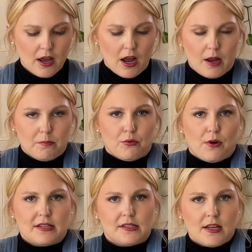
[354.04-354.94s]
I'm
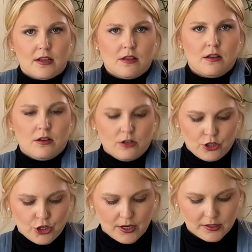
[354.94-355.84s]
pressing
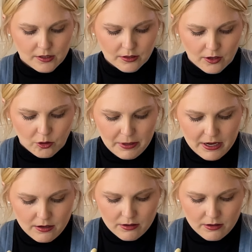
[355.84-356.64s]
just a little bit,